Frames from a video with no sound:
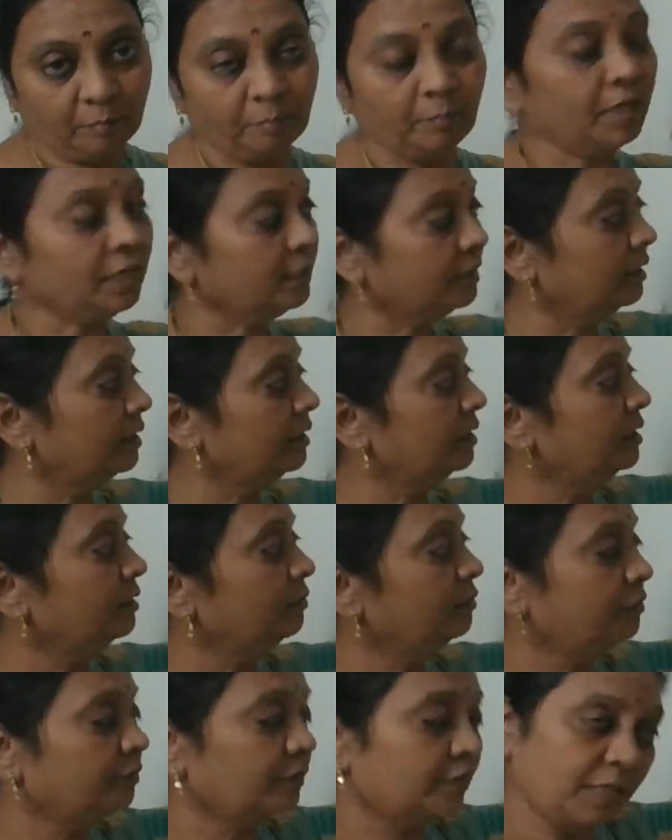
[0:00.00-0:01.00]
but
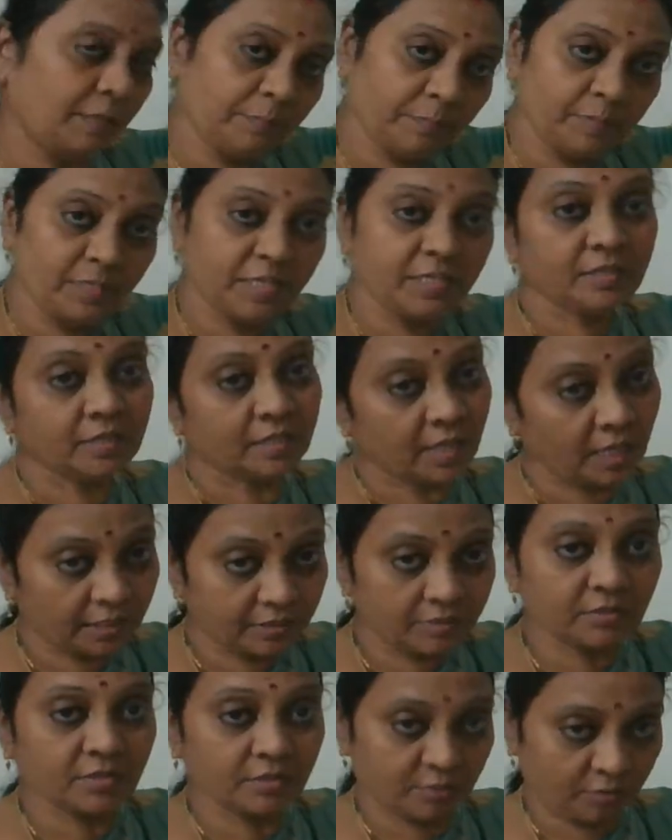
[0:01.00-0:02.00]
completed
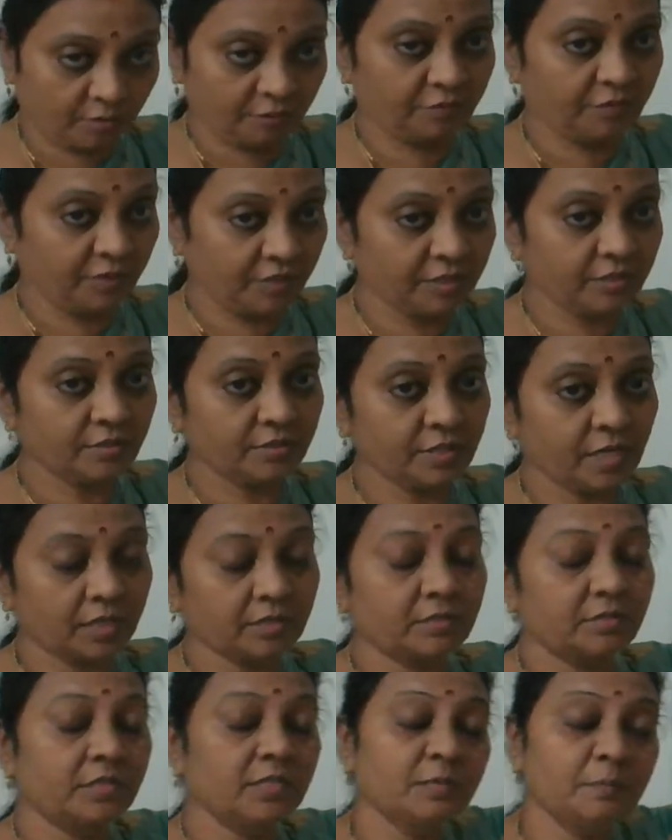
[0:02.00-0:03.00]
actions or finished
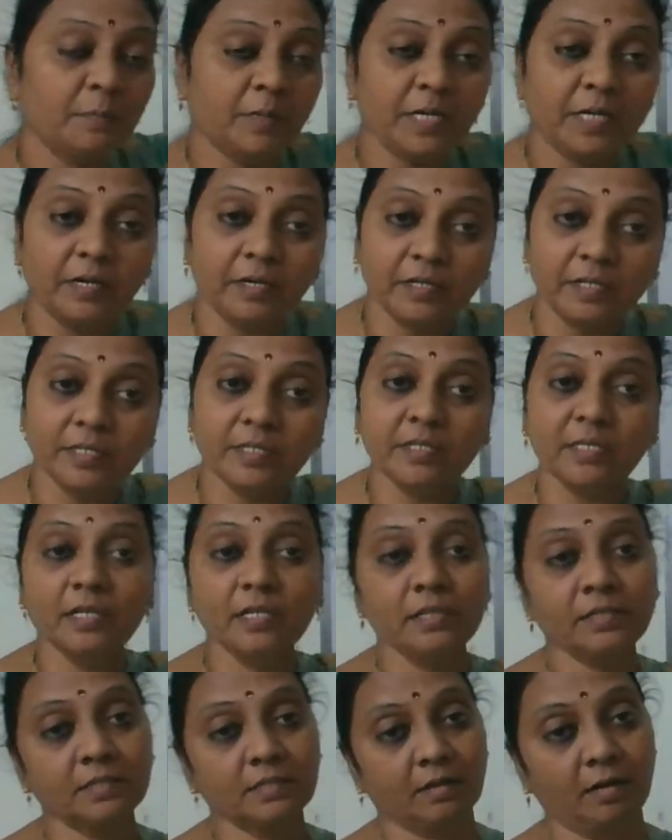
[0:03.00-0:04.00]
actions, but
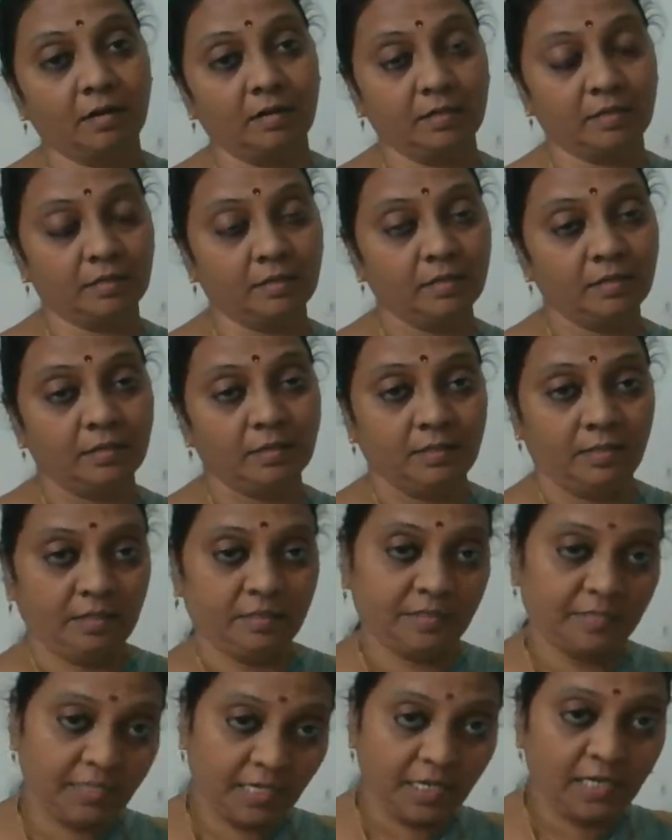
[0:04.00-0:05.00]
results are
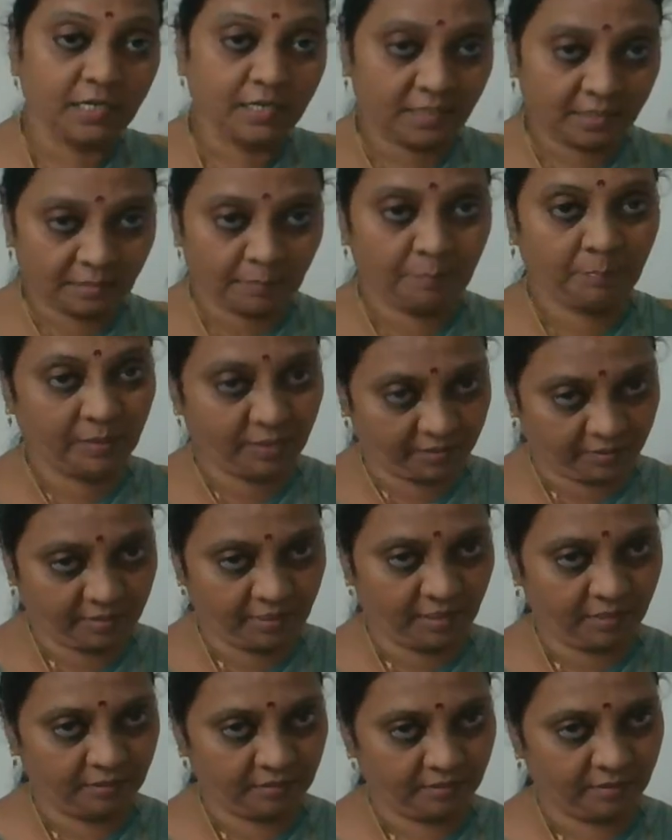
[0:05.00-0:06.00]
seen in the
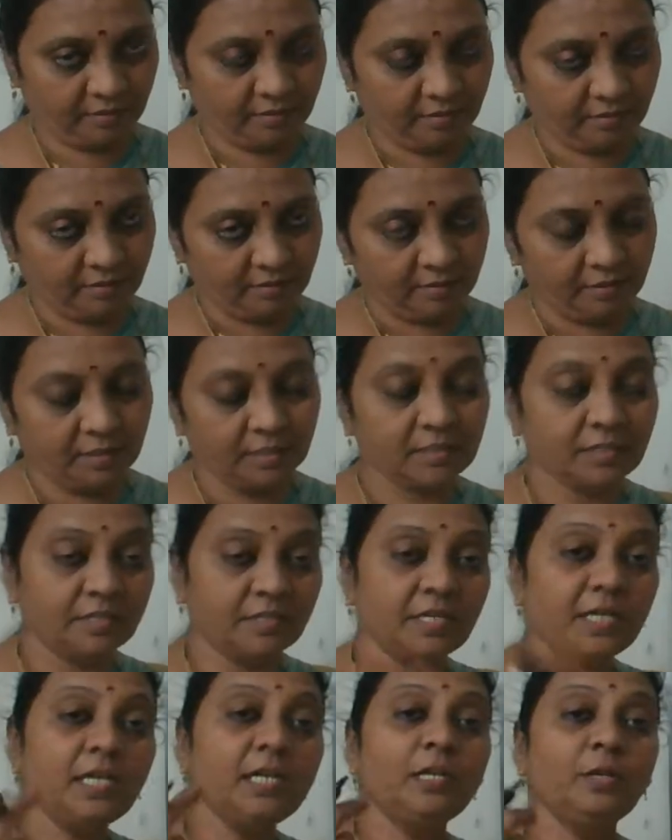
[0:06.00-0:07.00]
present. That
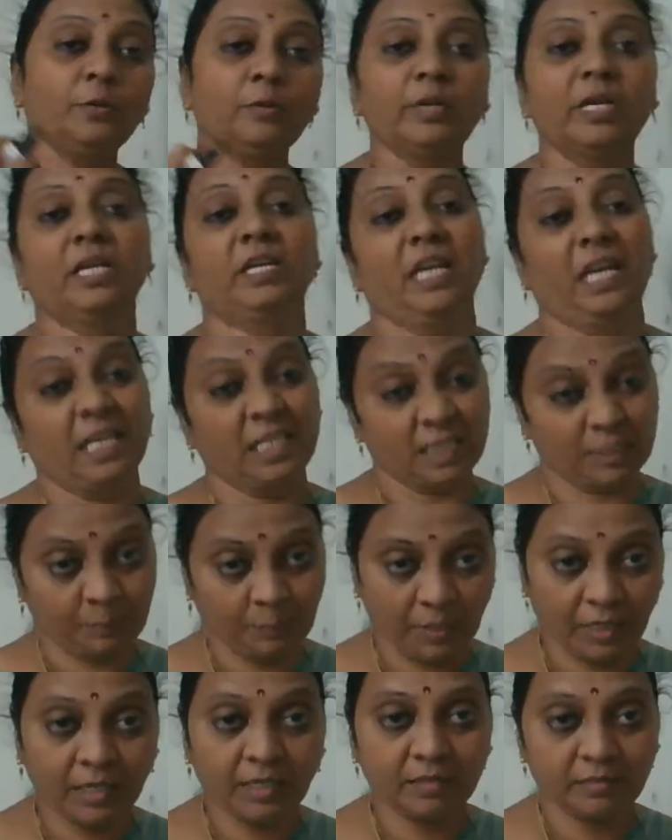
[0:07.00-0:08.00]
still you can
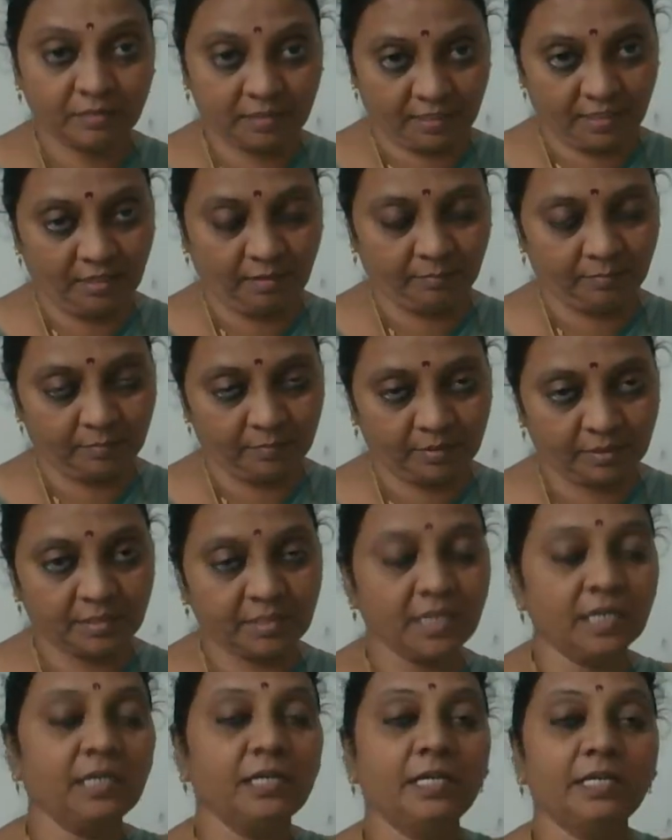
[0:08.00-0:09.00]
experience them.
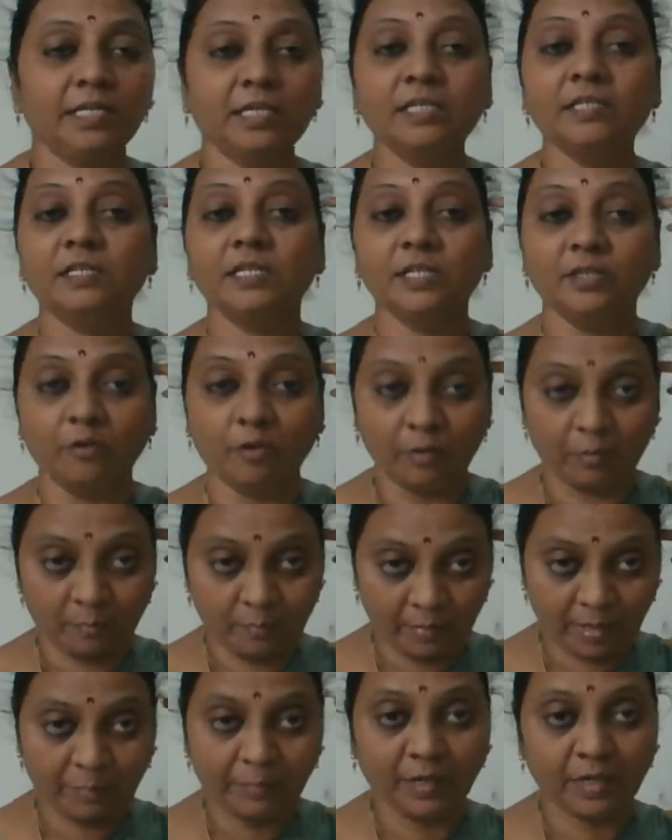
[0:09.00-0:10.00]
Still it is in your
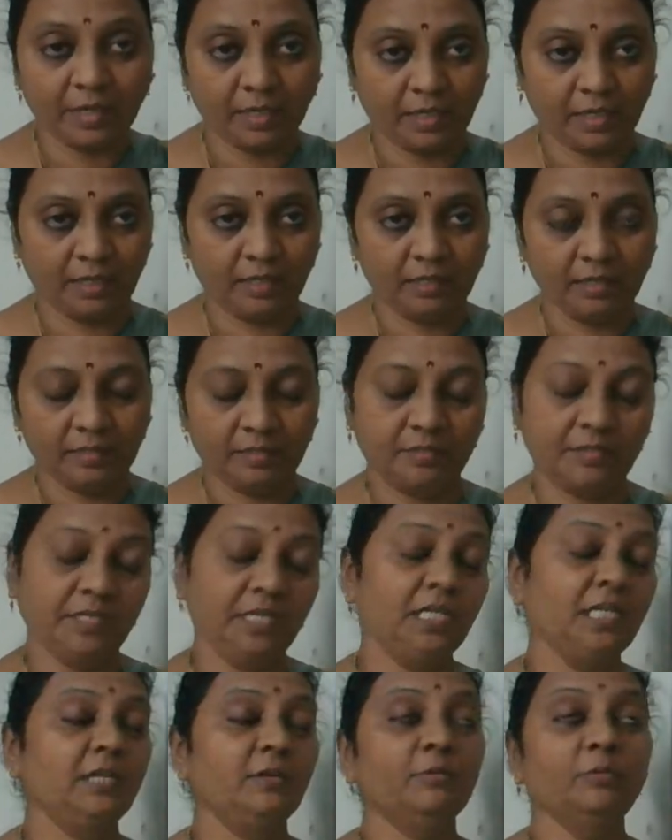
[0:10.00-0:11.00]
memory. Still
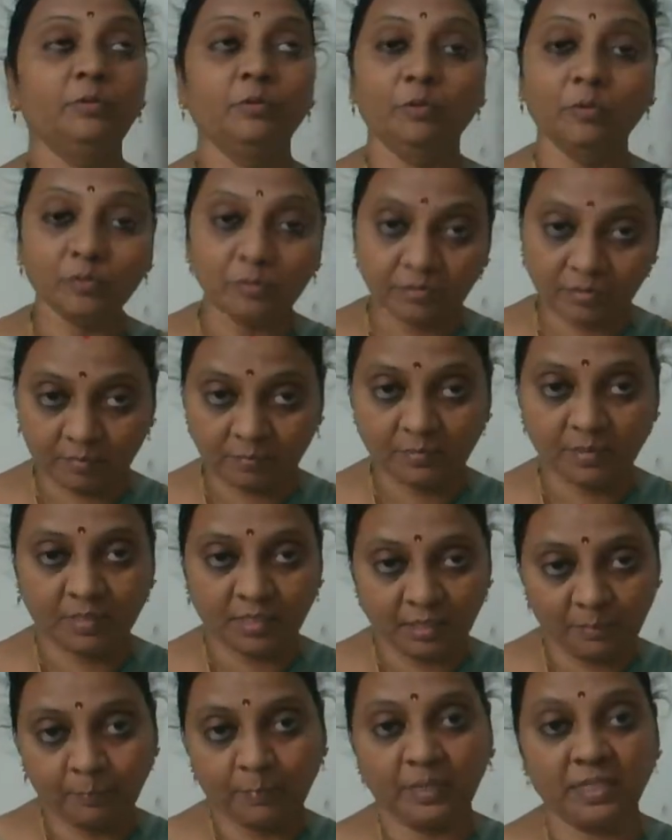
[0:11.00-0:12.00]
you know
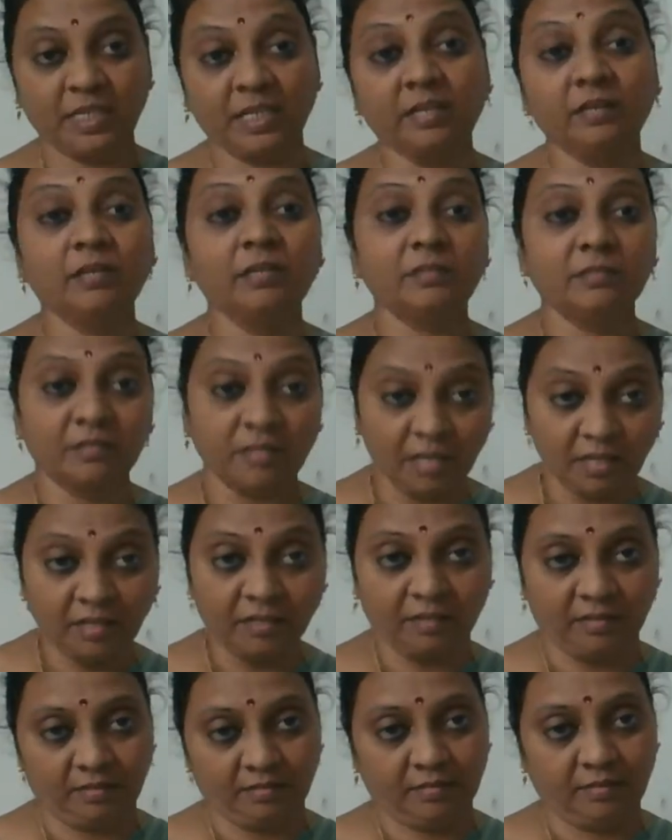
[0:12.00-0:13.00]
that particular
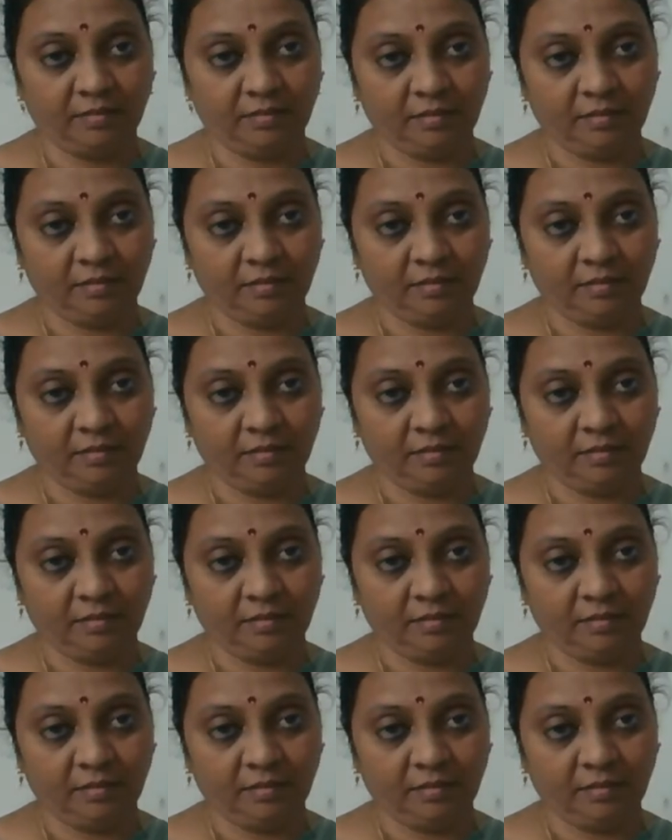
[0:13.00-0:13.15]
thing.